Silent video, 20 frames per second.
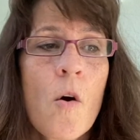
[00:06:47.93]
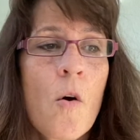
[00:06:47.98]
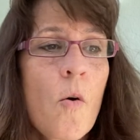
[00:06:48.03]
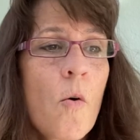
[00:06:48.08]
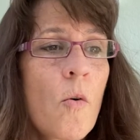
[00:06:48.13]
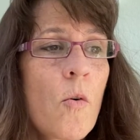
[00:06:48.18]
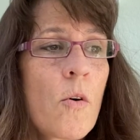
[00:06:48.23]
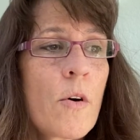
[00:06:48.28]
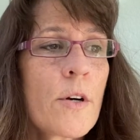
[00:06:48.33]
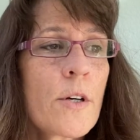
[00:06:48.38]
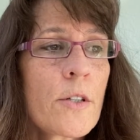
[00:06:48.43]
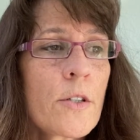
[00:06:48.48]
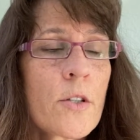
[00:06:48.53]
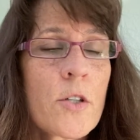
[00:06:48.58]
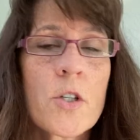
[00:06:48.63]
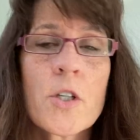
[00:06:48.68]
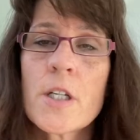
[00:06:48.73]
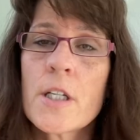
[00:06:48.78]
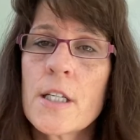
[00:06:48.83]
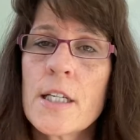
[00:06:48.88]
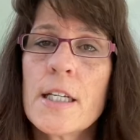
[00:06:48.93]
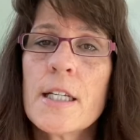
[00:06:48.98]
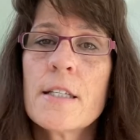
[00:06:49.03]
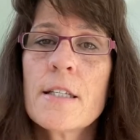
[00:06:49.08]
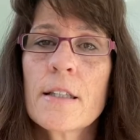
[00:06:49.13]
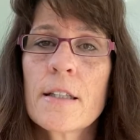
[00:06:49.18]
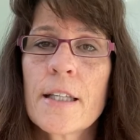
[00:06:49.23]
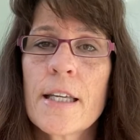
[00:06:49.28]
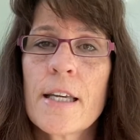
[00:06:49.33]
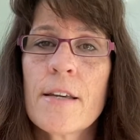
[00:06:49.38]
or she'd need
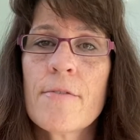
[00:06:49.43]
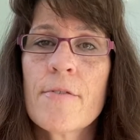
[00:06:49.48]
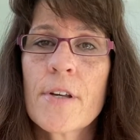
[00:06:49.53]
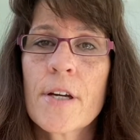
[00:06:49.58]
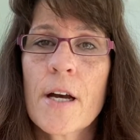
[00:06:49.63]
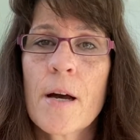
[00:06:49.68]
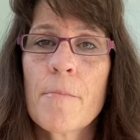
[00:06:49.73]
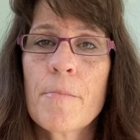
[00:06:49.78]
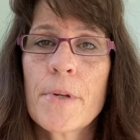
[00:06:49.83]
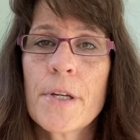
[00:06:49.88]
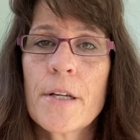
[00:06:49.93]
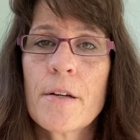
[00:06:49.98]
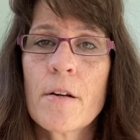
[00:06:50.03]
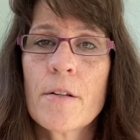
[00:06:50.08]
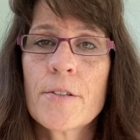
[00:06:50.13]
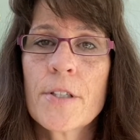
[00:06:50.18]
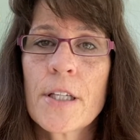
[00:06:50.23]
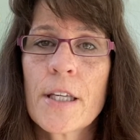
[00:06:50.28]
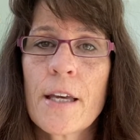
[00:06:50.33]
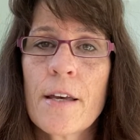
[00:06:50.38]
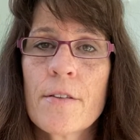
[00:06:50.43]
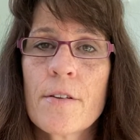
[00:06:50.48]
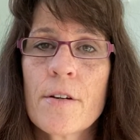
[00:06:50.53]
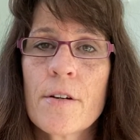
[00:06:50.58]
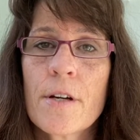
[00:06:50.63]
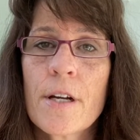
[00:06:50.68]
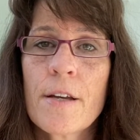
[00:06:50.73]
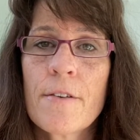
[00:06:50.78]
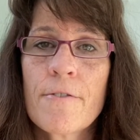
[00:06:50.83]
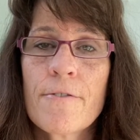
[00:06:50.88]
to leave the company
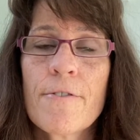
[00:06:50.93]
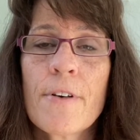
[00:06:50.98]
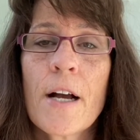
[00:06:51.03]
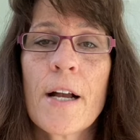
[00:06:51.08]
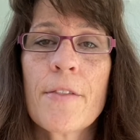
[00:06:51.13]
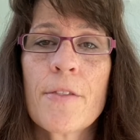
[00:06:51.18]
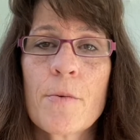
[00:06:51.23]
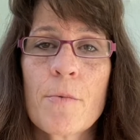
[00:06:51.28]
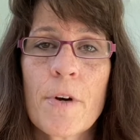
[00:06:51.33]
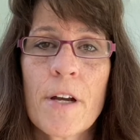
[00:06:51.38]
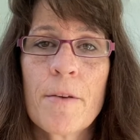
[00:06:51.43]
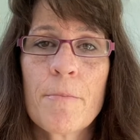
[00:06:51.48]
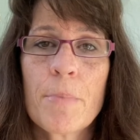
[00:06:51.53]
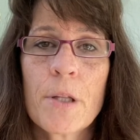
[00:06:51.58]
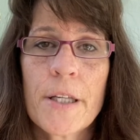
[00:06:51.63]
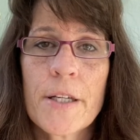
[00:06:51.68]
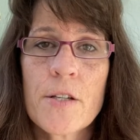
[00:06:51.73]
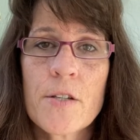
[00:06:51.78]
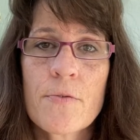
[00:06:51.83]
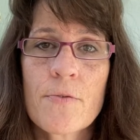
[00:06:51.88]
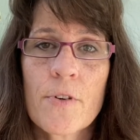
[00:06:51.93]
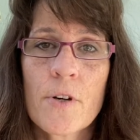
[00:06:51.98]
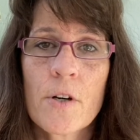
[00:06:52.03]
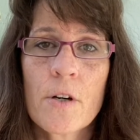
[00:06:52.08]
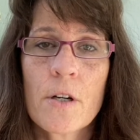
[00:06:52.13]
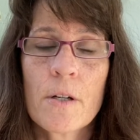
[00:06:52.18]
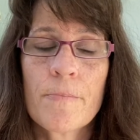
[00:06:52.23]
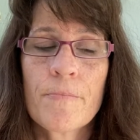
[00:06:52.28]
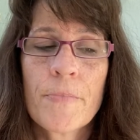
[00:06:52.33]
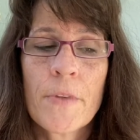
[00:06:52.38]
altogether and find the right place for
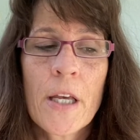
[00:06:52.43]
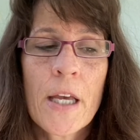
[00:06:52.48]
her.